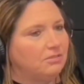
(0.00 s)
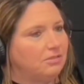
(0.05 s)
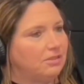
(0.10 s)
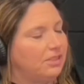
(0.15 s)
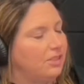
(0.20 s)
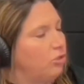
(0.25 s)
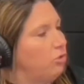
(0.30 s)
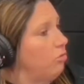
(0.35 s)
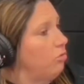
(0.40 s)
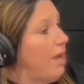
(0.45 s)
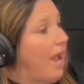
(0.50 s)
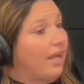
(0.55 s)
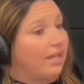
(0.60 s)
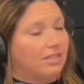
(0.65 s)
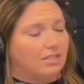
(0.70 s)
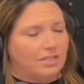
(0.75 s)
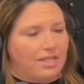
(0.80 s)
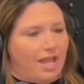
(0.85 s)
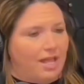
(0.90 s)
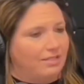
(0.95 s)

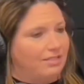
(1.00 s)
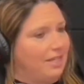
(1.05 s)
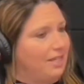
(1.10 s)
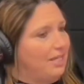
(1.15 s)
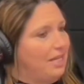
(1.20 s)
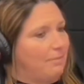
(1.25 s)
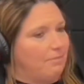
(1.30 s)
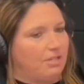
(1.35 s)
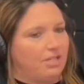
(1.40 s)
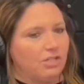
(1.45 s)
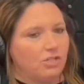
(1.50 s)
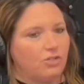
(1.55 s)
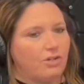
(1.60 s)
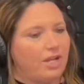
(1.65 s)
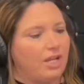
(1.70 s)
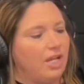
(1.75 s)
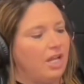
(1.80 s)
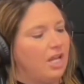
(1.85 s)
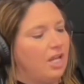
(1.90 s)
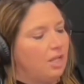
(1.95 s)
Correct. Yeah, dynamic is
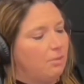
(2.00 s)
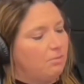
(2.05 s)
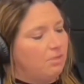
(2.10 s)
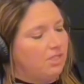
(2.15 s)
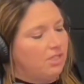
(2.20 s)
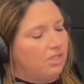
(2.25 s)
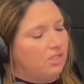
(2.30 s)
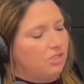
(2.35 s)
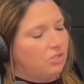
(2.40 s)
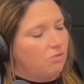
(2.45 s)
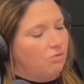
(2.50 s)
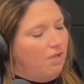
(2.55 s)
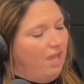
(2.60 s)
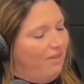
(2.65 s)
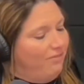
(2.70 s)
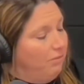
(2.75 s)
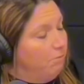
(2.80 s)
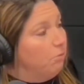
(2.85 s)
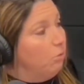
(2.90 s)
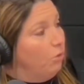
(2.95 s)
great because you have
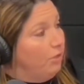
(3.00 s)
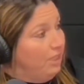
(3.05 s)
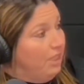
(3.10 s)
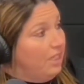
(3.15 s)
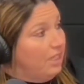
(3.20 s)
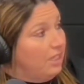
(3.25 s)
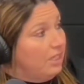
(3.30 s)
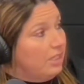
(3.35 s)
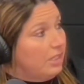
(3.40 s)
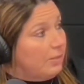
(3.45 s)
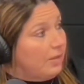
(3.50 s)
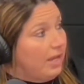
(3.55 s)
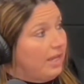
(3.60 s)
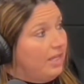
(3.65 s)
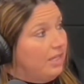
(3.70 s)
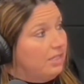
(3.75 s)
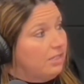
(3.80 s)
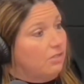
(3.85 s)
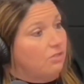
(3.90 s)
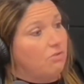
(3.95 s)
employees,
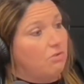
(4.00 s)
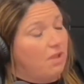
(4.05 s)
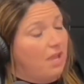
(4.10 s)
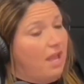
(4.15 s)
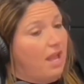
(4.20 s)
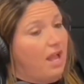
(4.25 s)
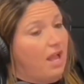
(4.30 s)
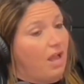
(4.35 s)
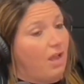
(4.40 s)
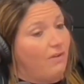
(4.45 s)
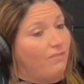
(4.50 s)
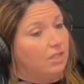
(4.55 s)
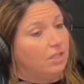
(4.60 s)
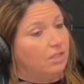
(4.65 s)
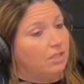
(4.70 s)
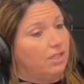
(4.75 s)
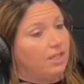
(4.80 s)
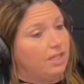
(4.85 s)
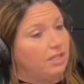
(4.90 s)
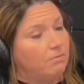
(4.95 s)
right? So you have
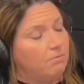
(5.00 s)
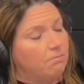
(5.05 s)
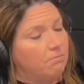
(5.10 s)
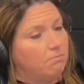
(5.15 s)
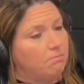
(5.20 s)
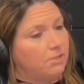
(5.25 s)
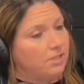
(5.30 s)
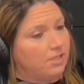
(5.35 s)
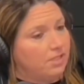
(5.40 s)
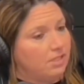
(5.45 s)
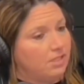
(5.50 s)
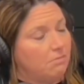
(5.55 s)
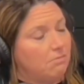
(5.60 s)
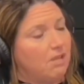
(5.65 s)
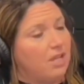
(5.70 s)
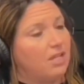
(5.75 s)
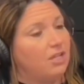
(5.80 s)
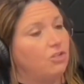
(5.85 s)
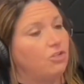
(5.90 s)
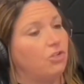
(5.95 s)
assistant
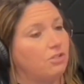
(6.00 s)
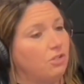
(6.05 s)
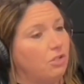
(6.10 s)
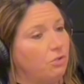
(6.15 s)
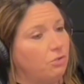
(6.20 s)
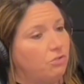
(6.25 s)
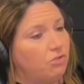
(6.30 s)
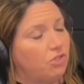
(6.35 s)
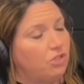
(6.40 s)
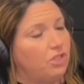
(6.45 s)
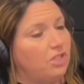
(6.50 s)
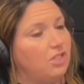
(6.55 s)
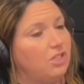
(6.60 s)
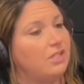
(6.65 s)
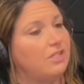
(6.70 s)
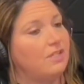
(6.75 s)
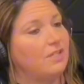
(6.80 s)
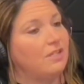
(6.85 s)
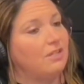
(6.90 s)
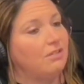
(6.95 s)
manager, coaches,
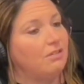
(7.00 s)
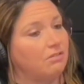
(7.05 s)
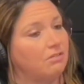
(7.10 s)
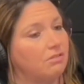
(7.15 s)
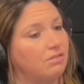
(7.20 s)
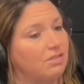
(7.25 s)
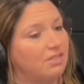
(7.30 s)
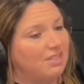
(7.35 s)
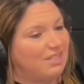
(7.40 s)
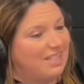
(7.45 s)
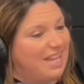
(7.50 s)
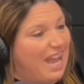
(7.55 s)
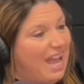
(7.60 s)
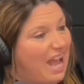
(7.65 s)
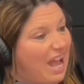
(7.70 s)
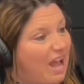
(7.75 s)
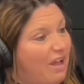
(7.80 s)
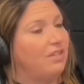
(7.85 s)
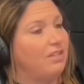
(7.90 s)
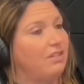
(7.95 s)
and
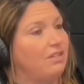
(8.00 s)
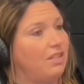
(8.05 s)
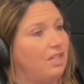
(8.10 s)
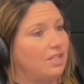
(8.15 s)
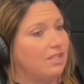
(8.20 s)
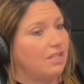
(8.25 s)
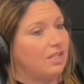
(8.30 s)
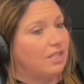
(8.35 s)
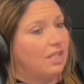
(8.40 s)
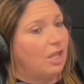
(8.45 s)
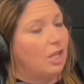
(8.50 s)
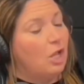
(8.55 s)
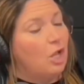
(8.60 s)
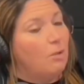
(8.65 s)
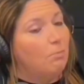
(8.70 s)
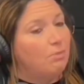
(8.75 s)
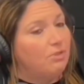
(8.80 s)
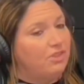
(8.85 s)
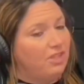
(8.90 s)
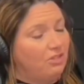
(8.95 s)
staff and things like that.
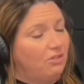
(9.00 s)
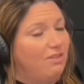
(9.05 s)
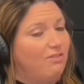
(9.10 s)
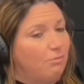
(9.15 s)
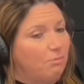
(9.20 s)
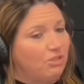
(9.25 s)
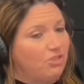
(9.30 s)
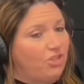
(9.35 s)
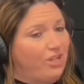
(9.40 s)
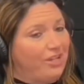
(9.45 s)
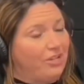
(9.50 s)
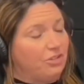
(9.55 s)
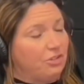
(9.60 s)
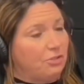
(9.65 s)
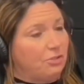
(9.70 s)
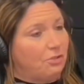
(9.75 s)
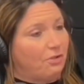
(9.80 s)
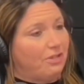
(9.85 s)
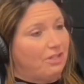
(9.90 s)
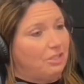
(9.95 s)
But then you have a bunch of agents
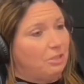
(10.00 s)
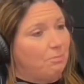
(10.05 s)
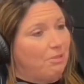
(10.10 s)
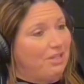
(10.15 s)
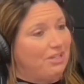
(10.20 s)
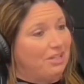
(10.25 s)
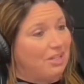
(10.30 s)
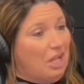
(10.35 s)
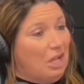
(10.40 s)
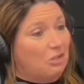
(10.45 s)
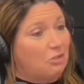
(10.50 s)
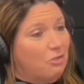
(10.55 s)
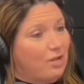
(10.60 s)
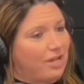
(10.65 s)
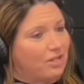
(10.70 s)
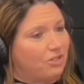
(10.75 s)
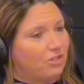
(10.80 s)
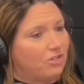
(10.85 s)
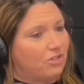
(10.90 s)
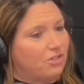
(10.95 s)
who are independent contractors